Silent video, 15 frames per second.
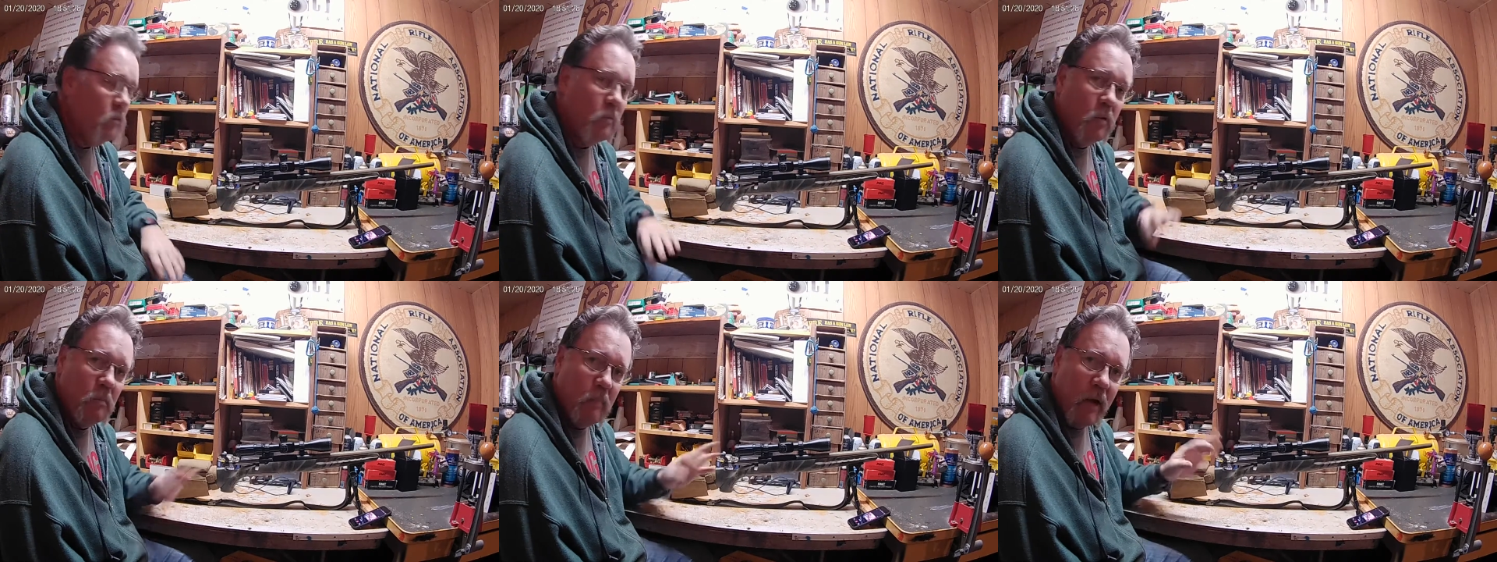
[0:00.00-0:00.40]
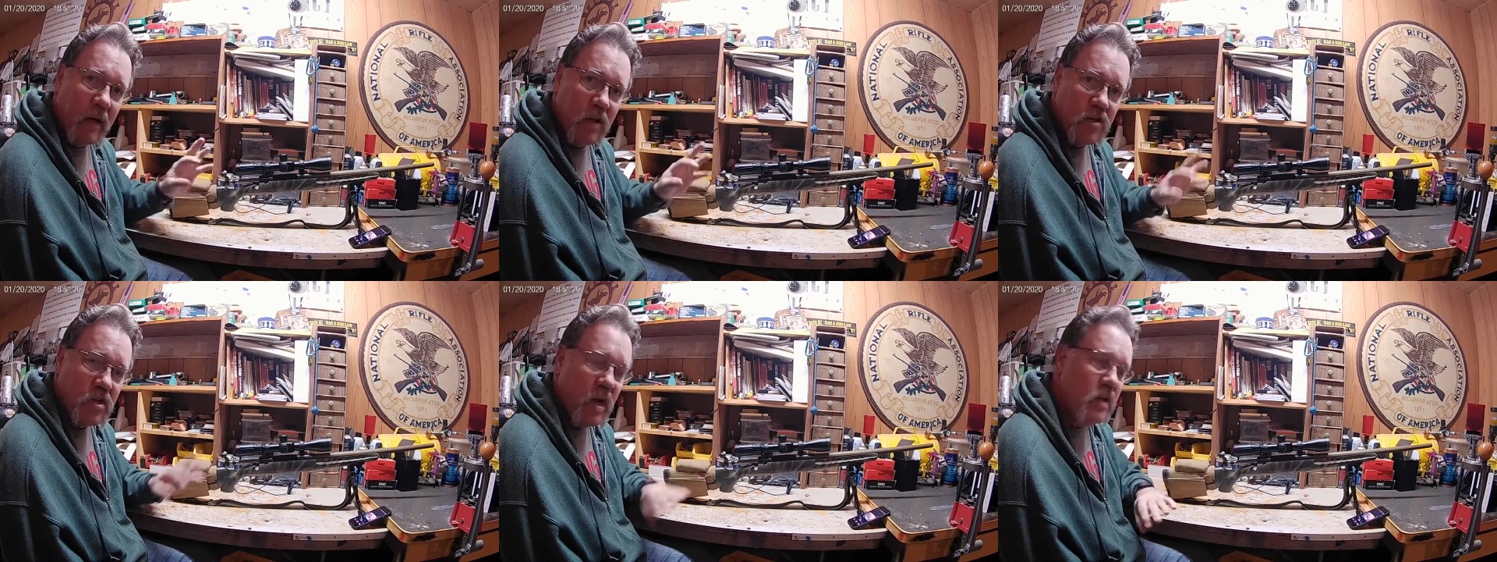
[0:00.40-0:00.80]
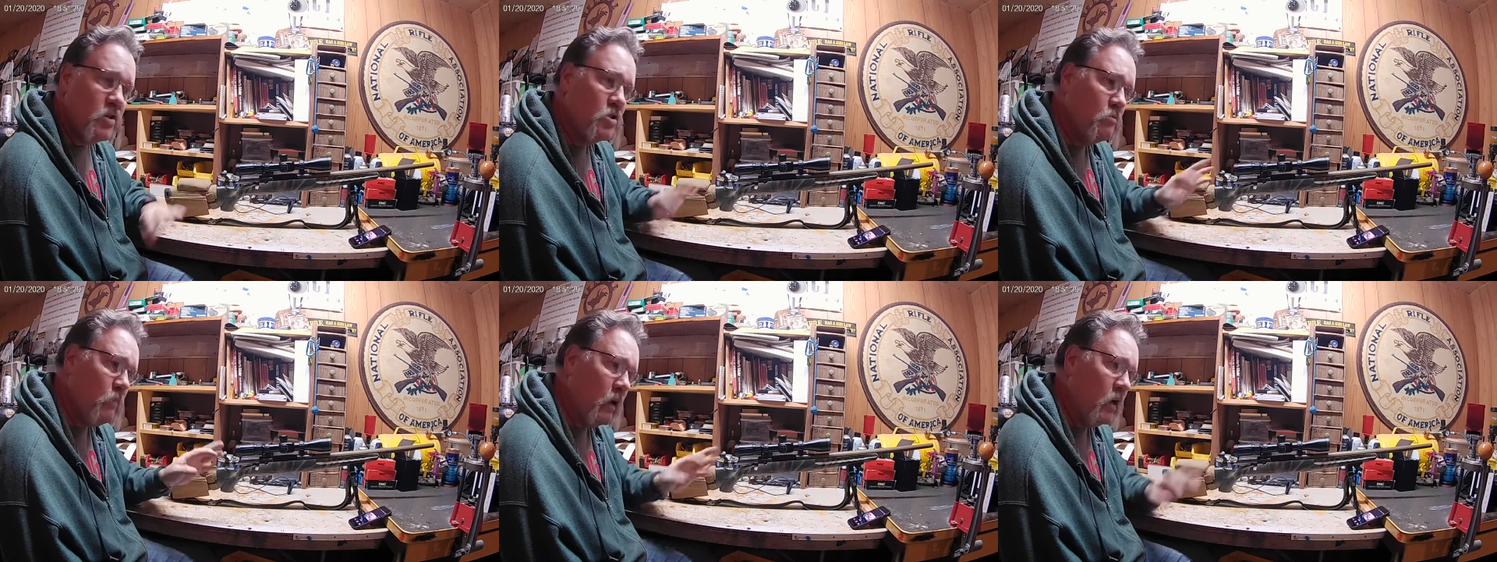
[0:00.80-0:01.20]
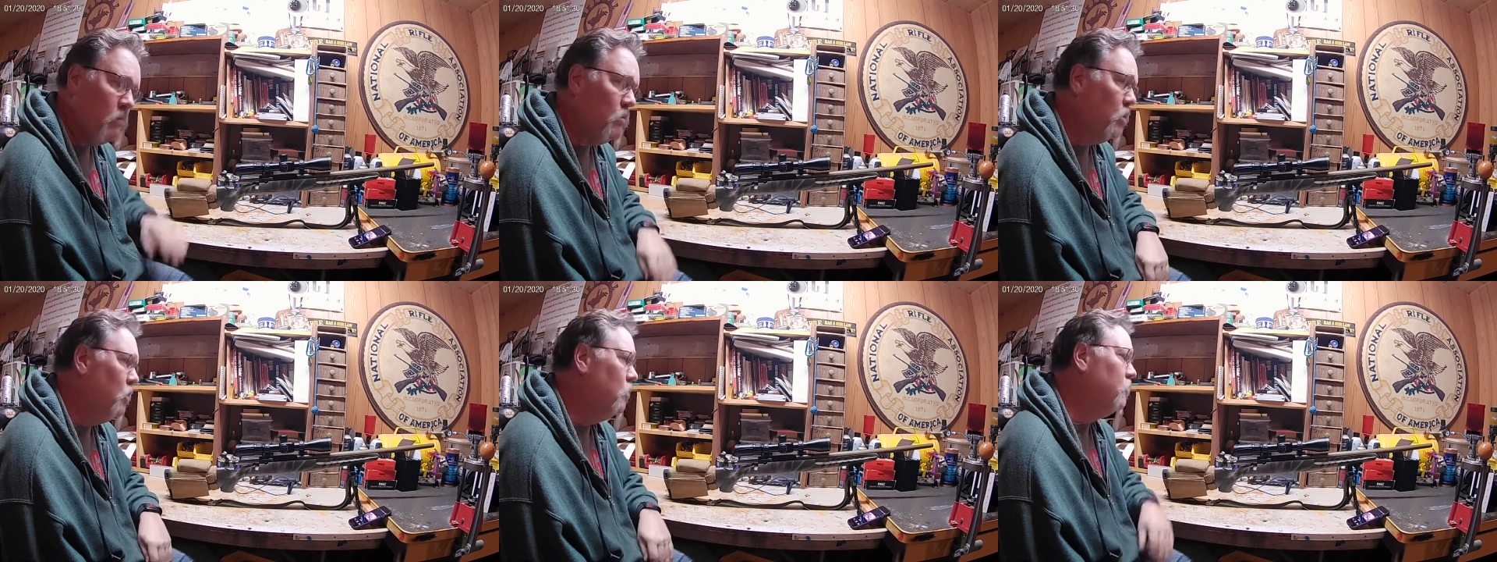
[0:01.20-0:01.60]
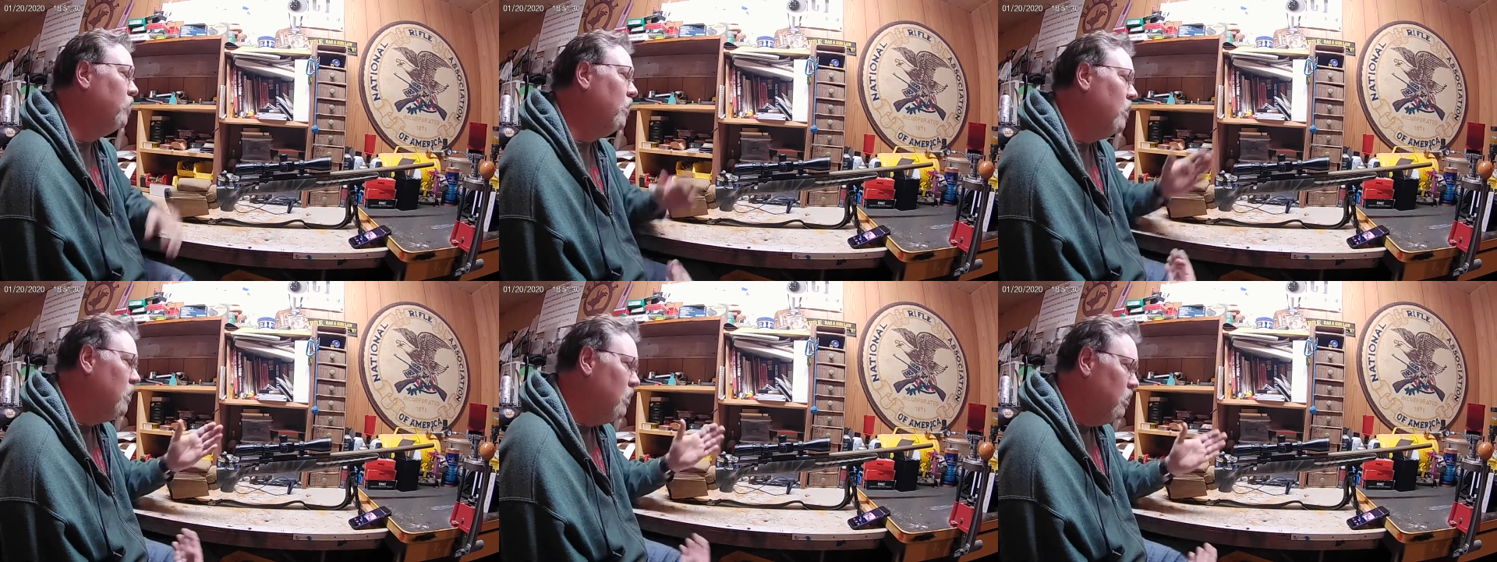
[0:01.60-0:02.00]
making changes and making moves,
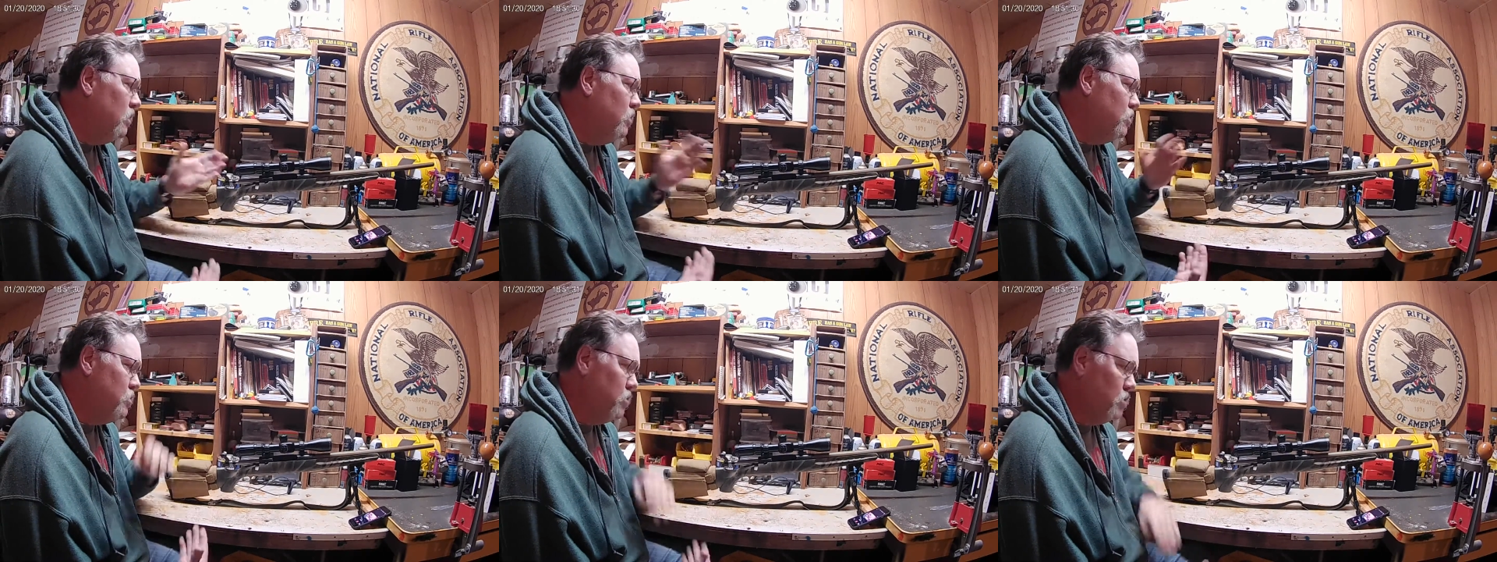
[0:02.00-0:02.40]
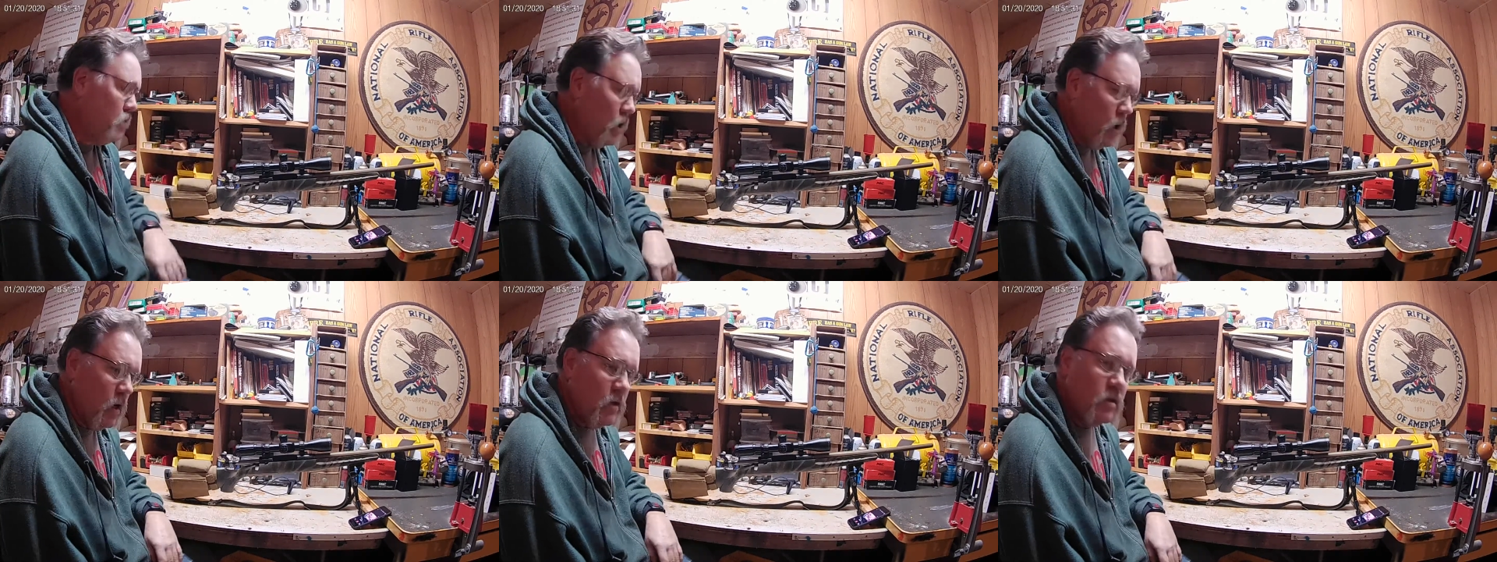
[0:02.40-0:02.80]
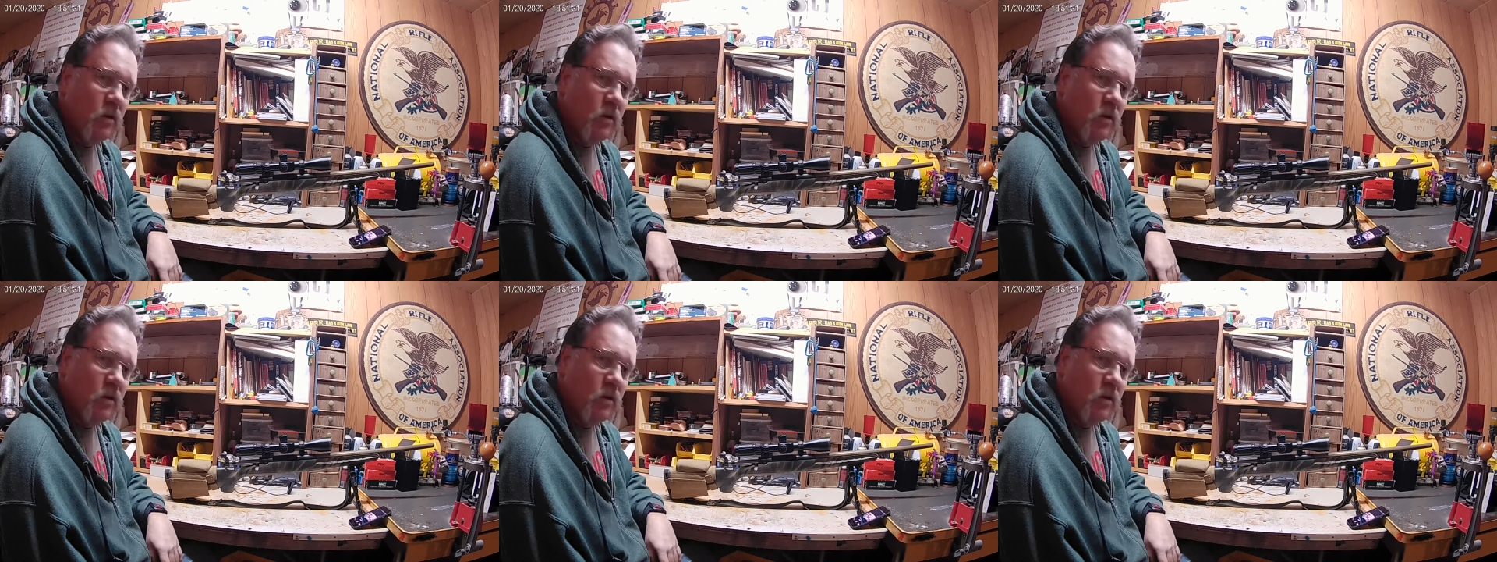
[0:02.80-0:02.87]
use your turrets.